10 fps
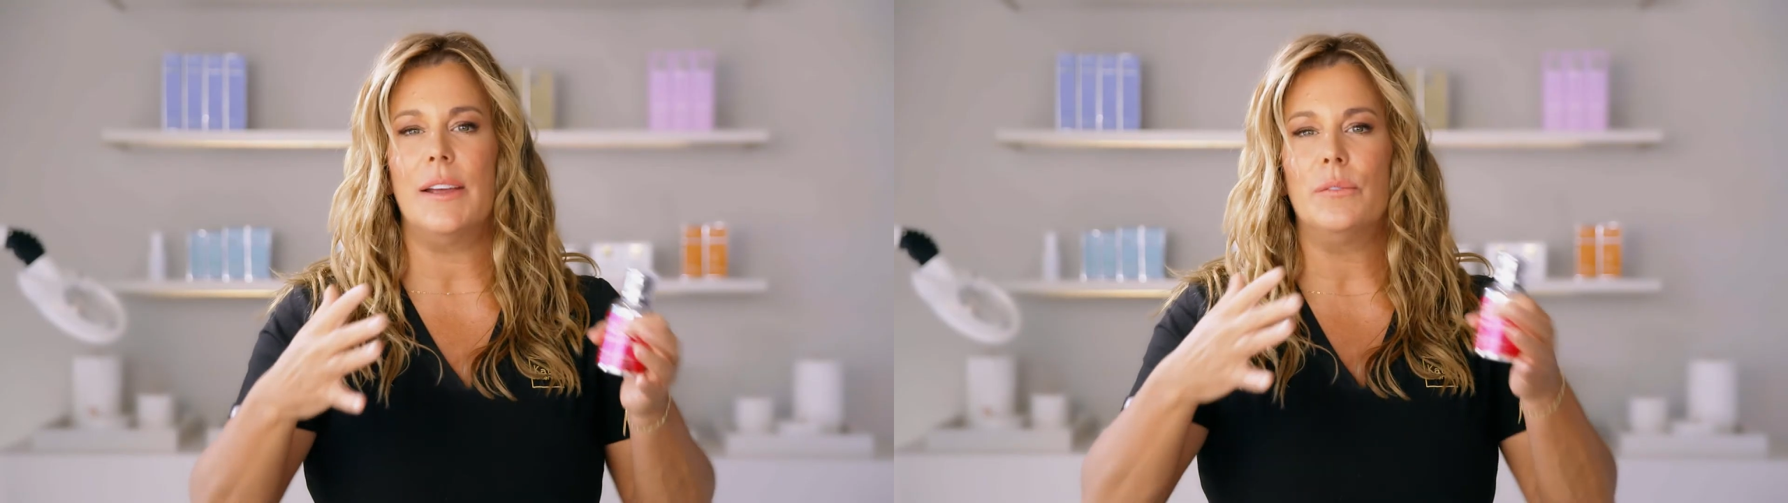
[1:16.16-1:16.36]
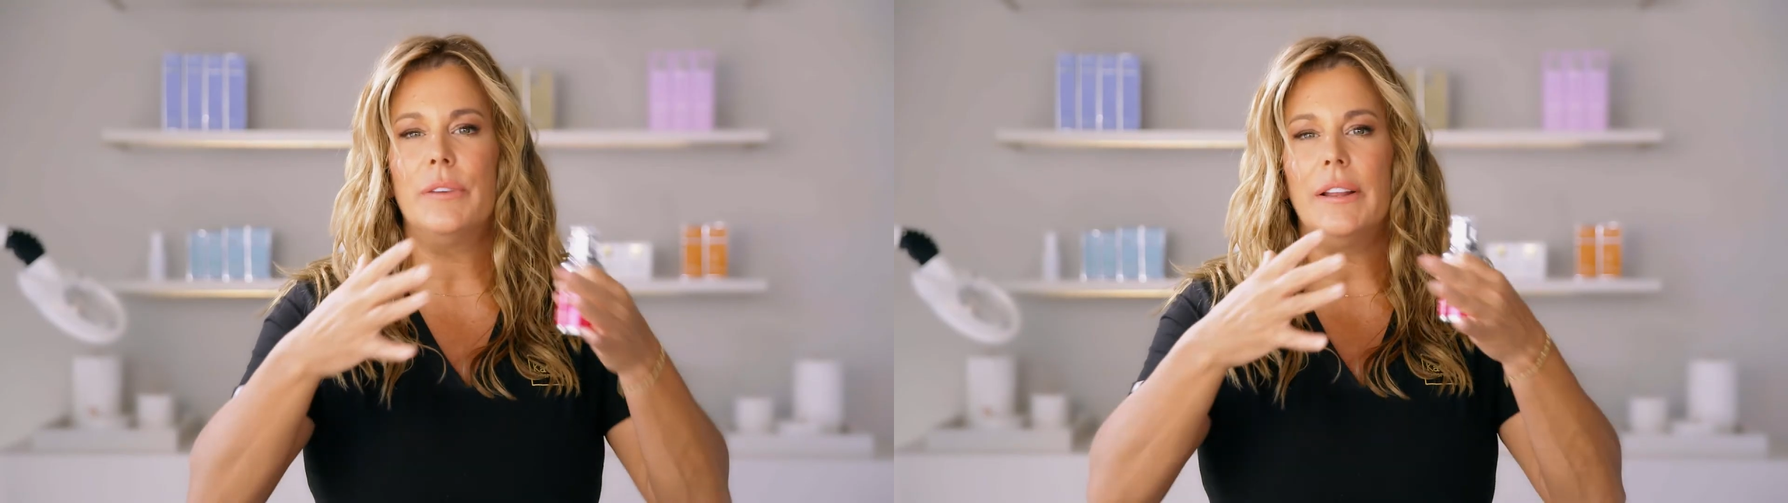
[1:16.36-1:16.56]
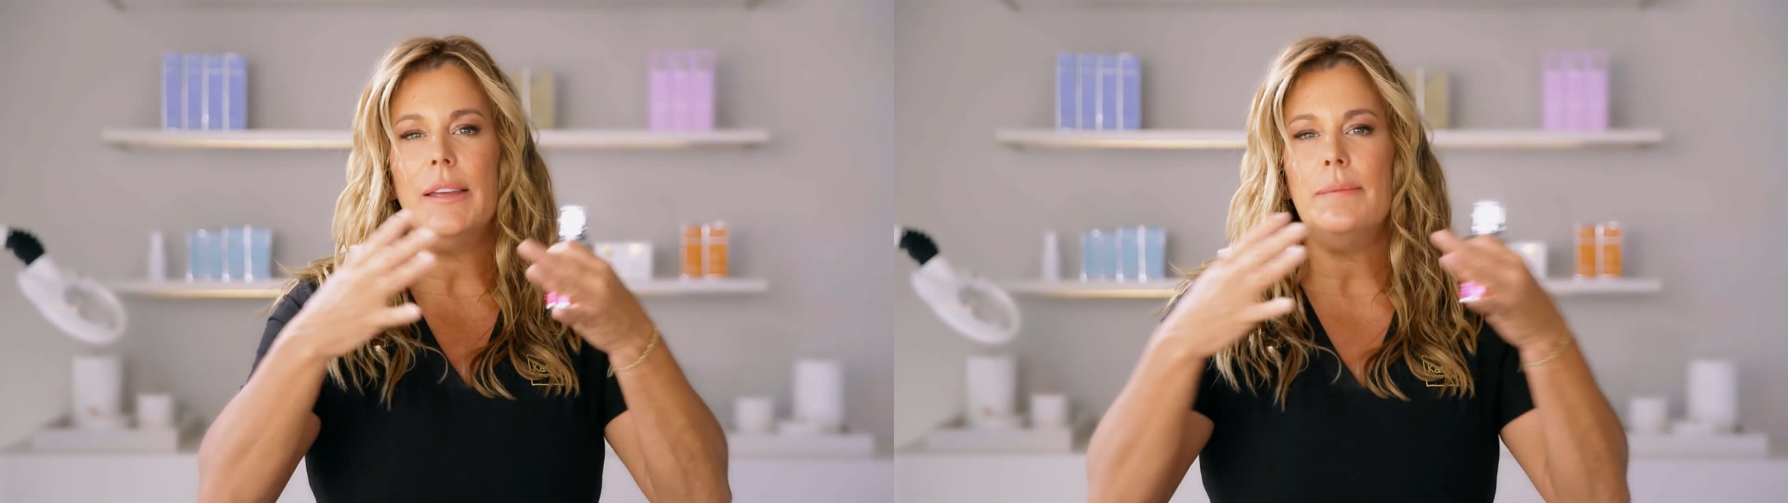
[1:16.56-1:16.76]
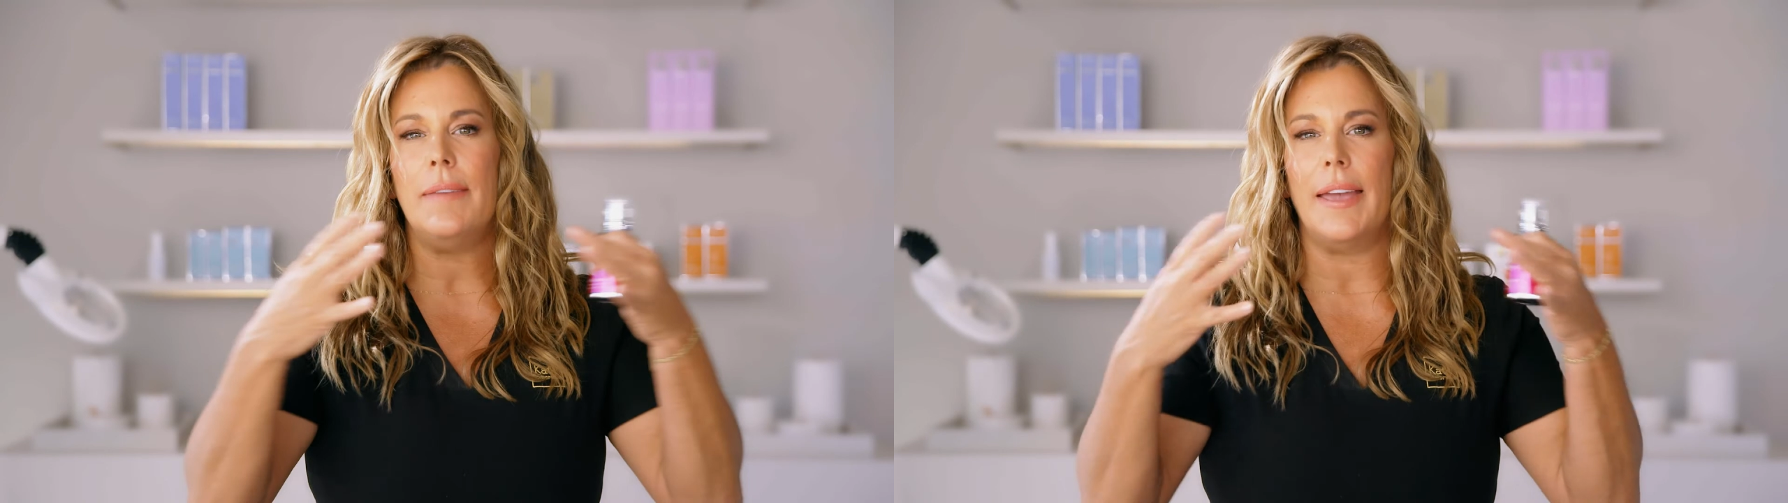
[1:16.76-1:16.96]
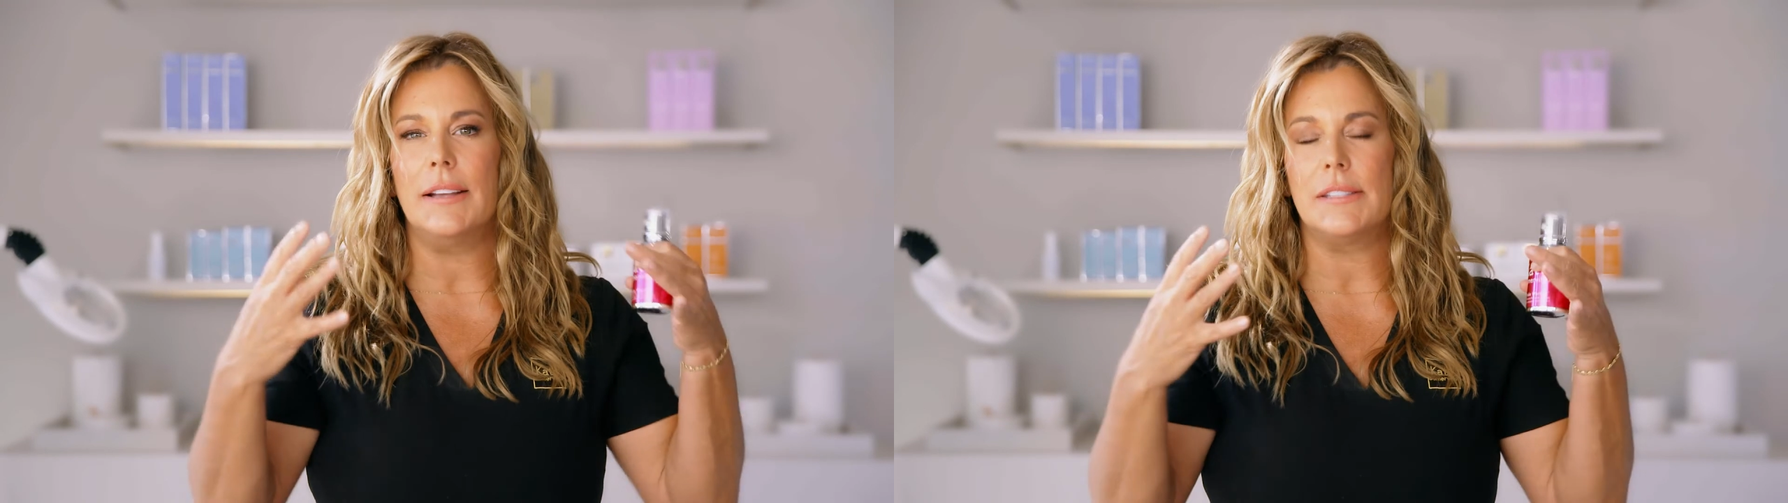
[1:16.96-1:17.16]
it really
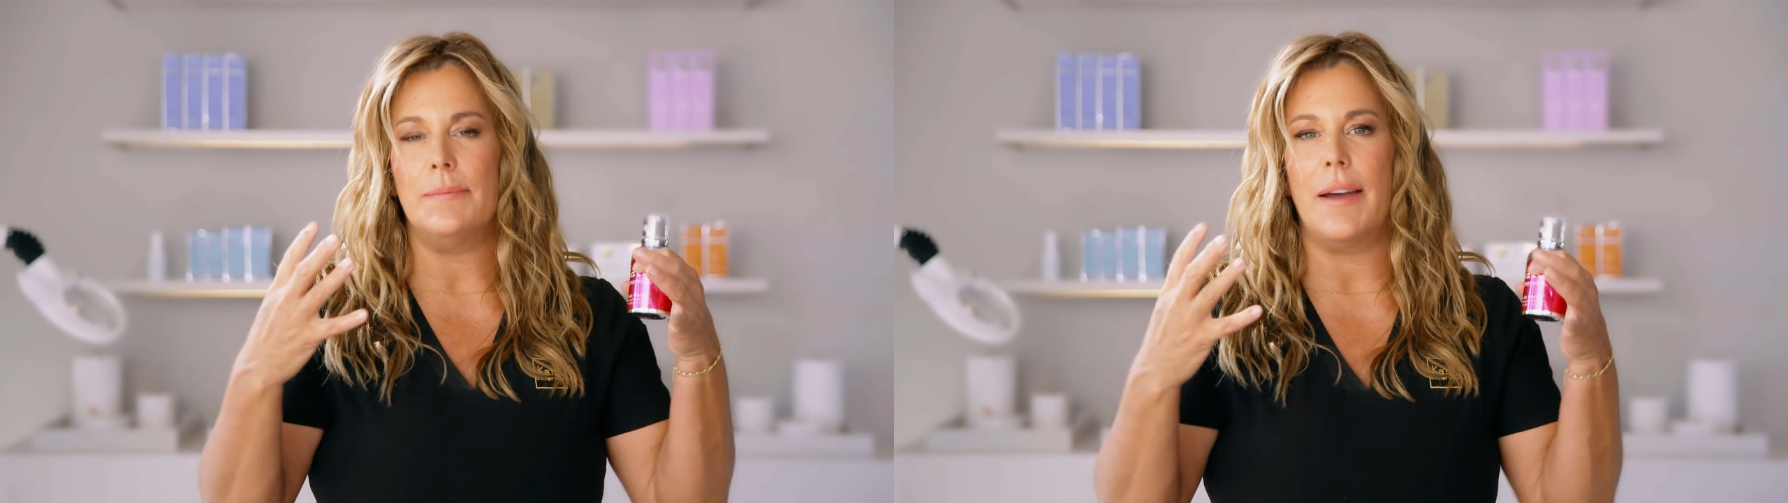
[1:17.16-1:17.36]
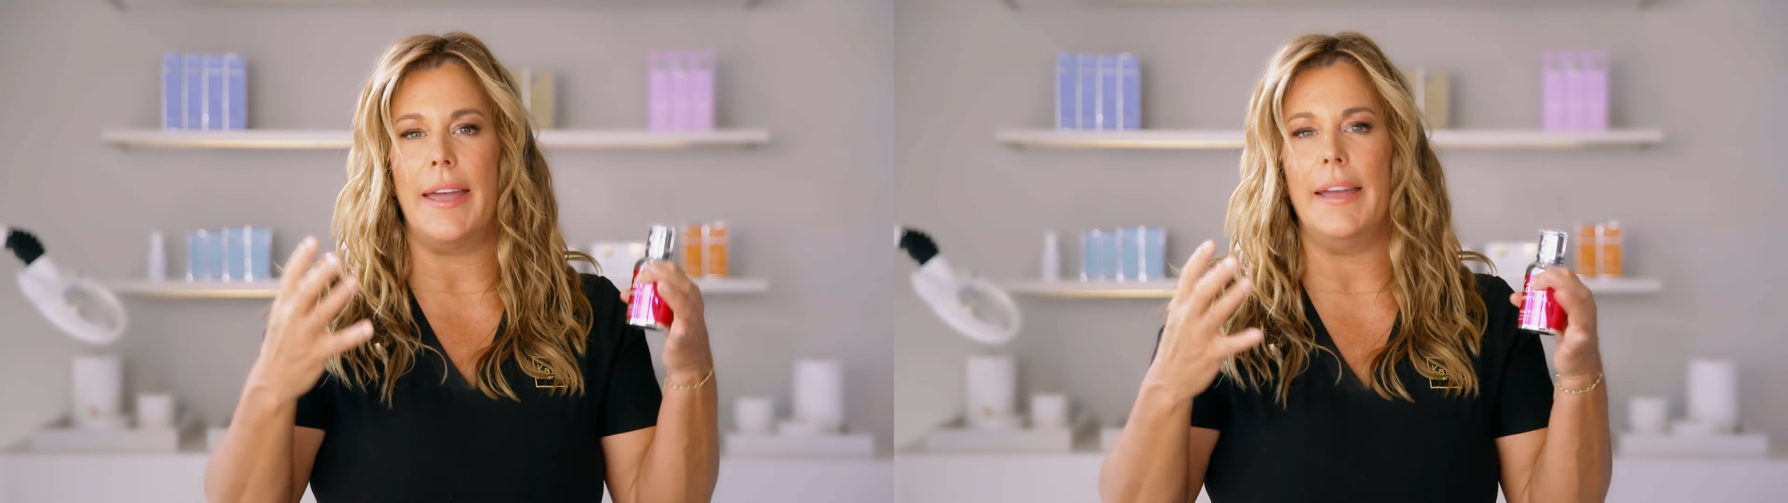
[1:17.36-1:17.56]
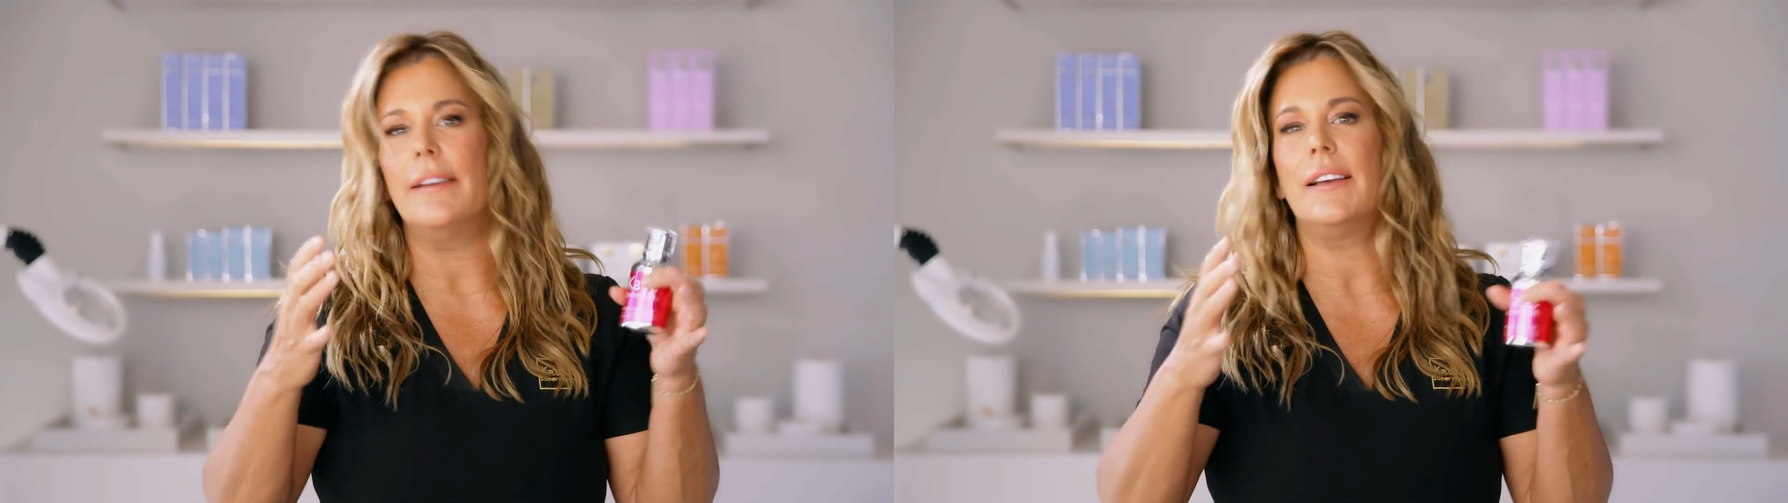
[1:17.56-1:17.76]
makes my